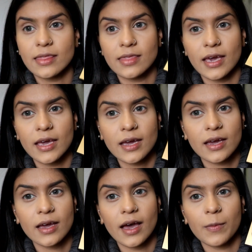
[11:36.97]

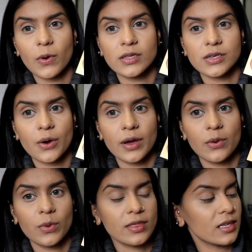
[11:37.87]
think I'm going to go
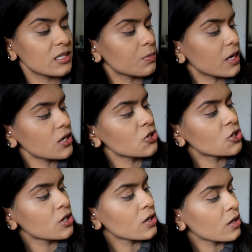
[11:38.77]
in with this blush.